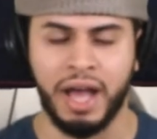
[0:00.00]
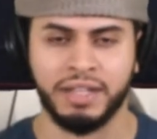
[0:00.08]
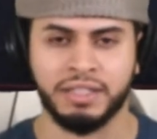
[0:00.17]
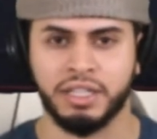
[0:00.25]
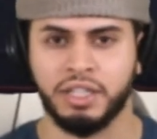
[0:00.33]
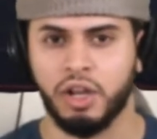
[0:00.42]

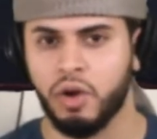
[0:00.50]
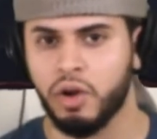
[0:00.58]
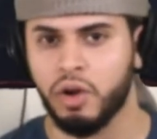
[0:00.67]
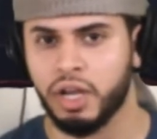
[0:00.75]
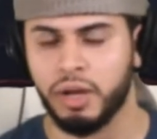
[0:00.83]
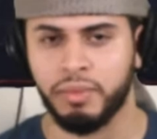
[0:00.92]
Oscar De La
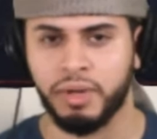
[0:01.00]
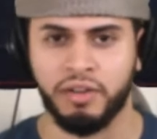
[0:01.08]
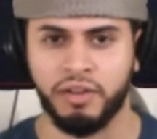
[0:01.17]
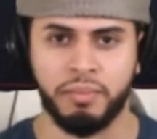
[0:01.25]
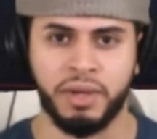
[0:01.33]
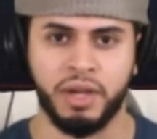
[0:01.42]
Hoya coming
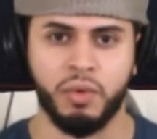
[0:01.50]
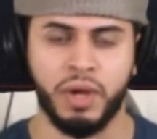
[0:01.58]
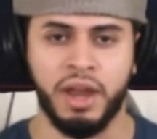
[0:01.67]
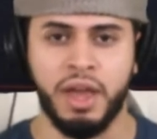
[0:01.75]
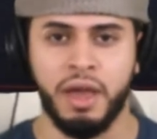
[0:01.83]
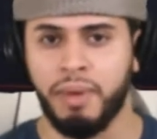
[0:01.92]
off a big
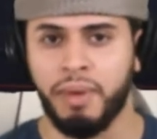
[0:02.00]
win.